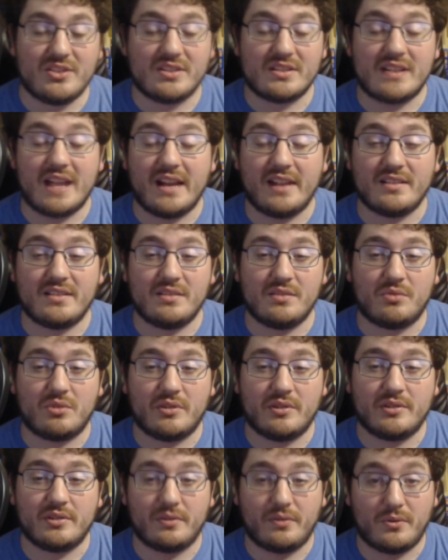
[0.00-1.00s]
Dynasty
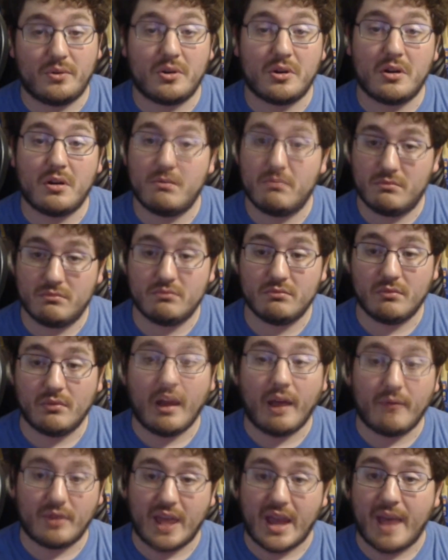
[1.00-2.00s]
Warriors 4. I
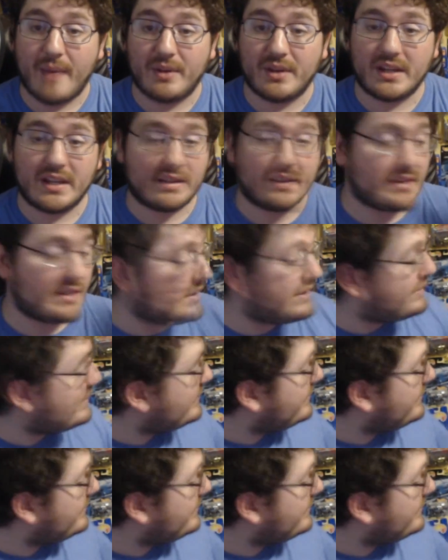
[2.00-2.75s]
was happy to get this.